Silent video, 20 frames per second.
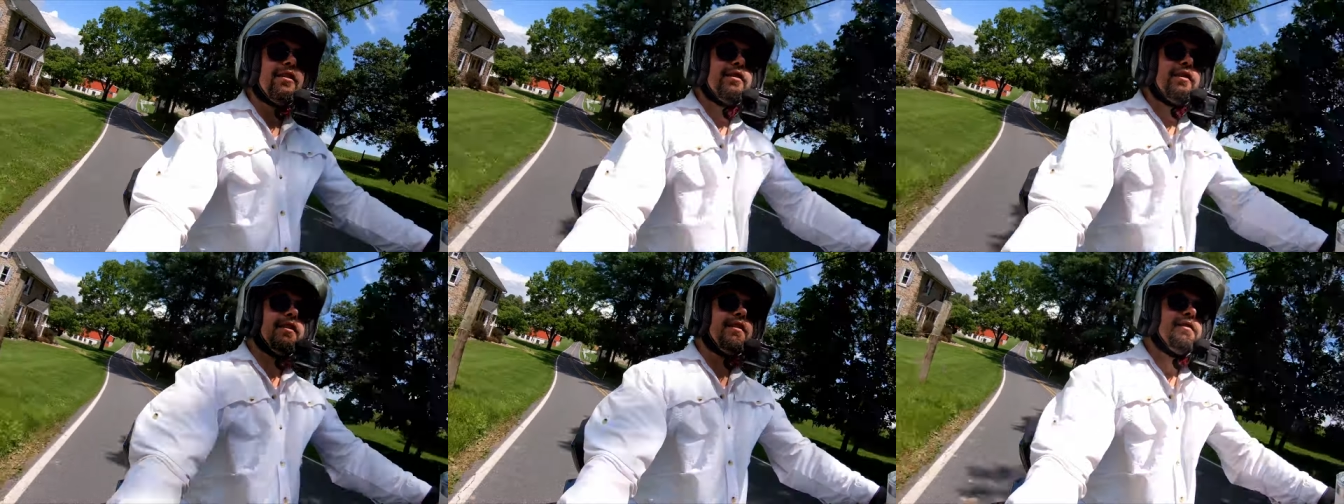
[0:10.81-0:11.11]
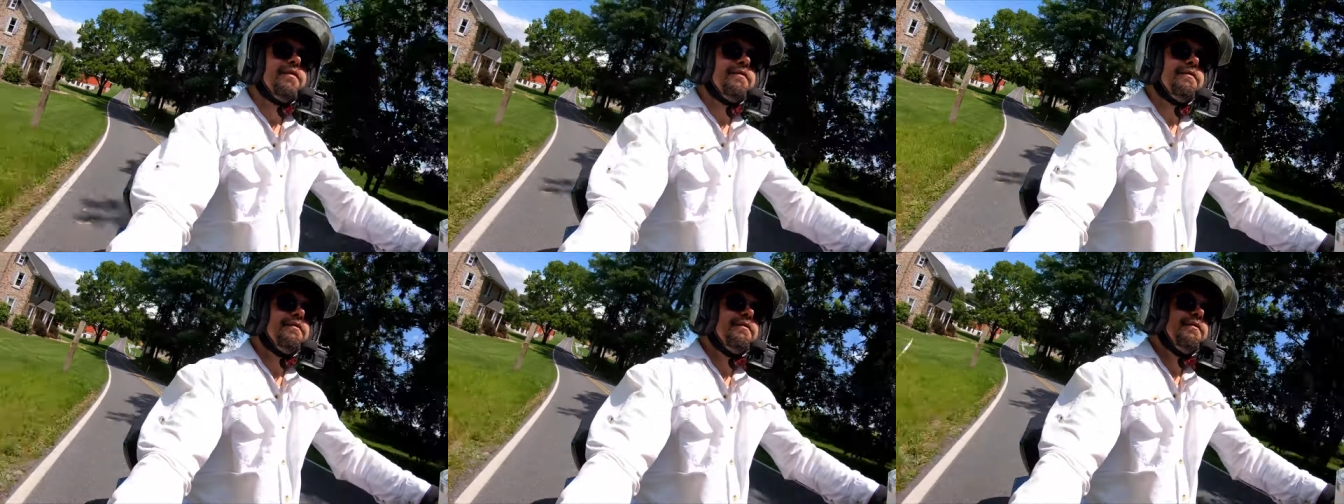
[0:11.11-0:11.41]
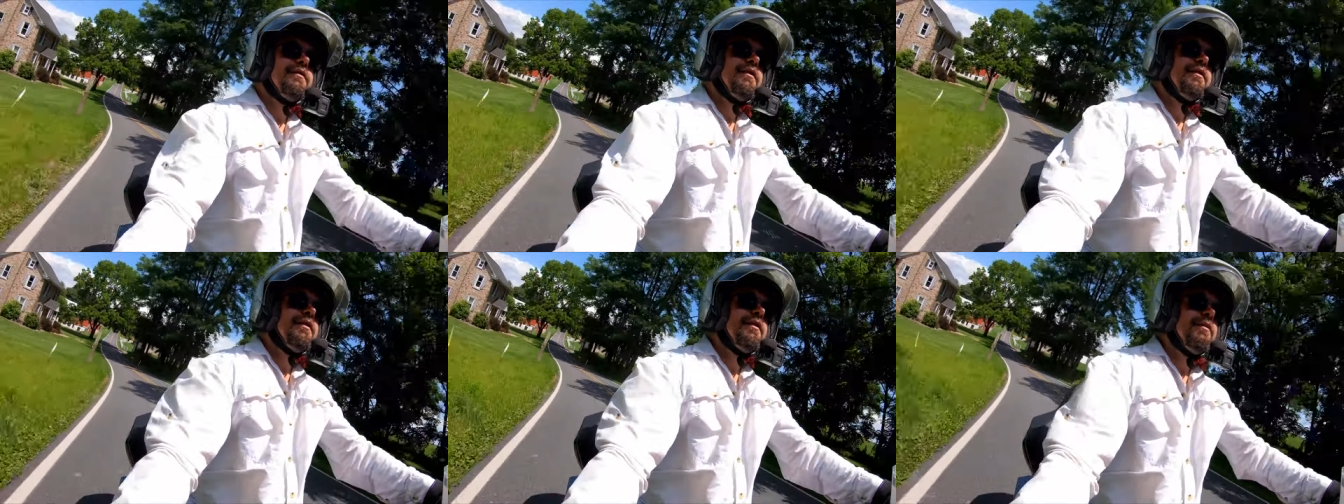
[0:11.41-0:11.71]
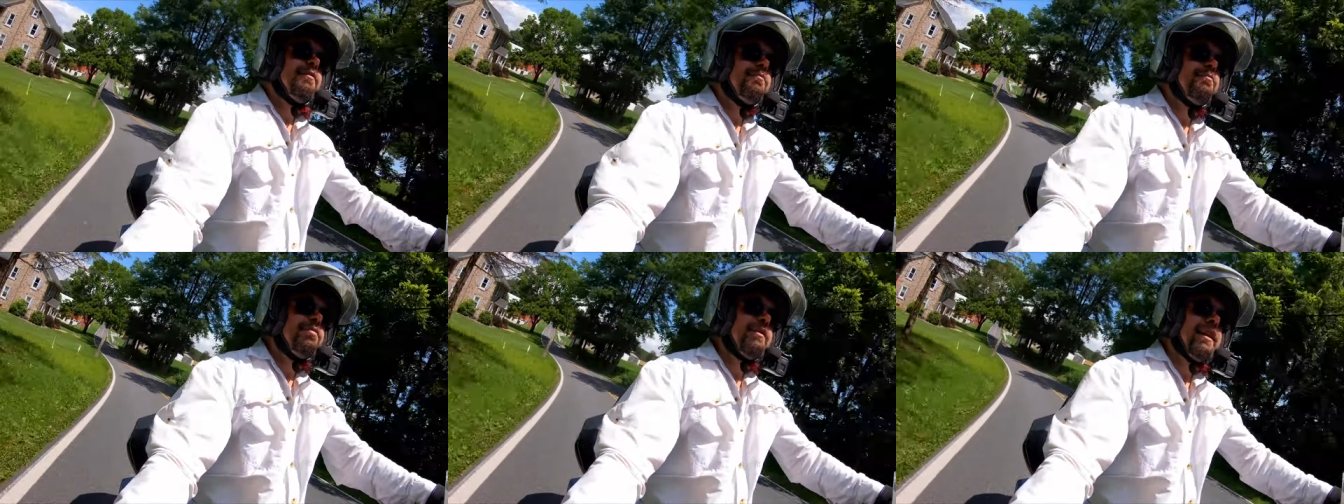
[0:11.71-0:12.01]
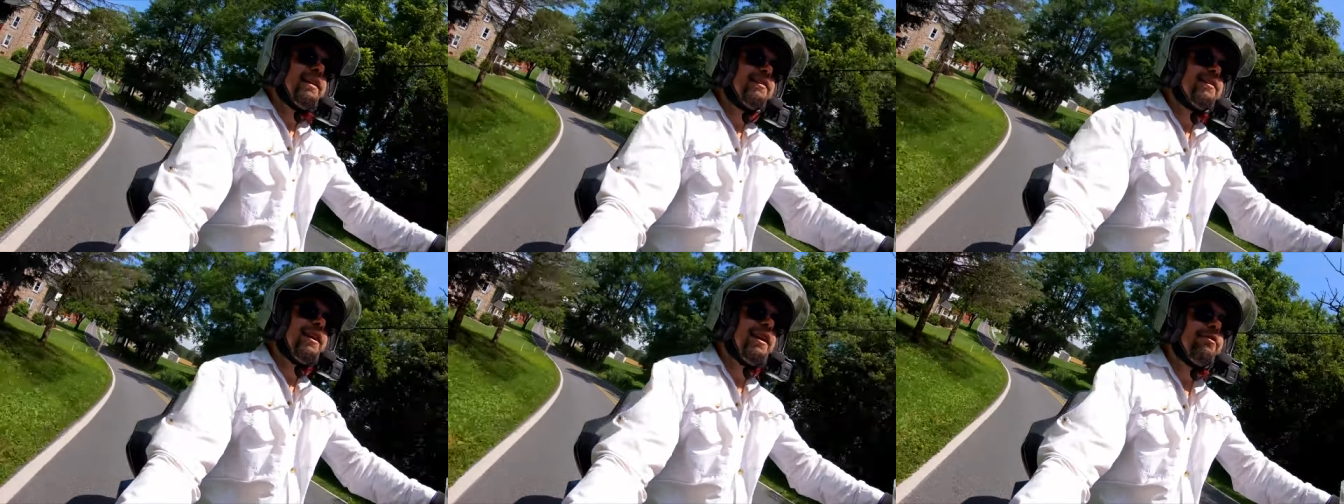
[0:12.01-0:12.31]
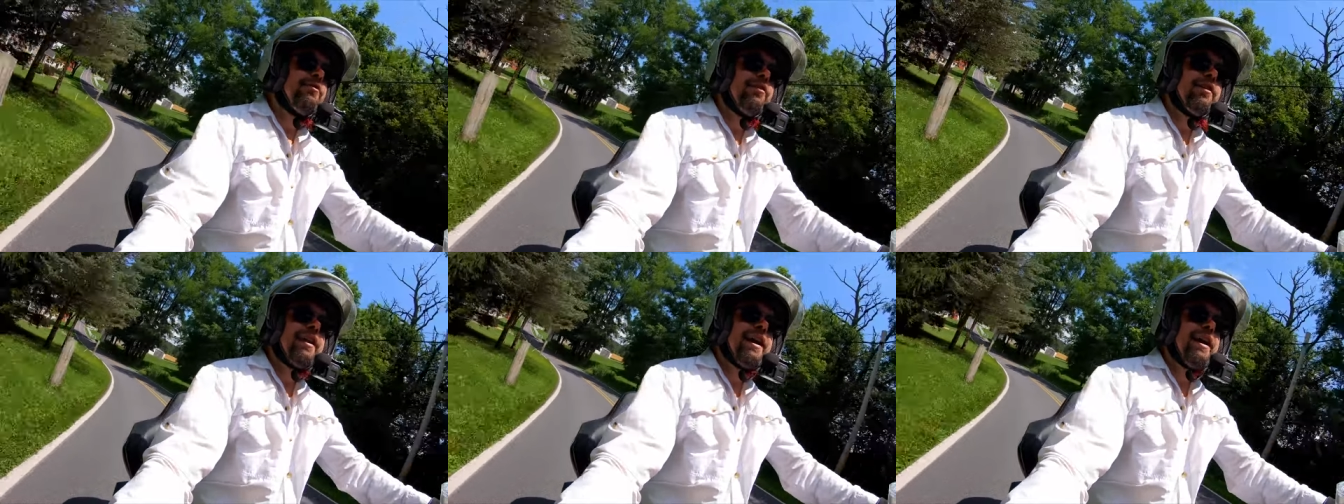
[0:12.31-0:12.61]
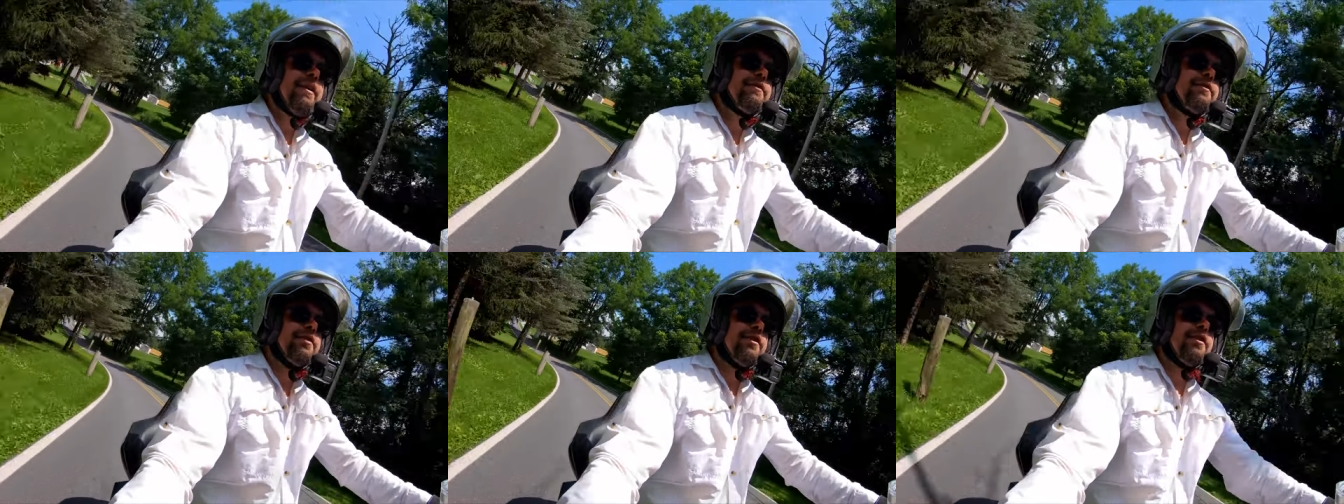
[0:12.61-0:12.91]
ugly, but that's not really how it's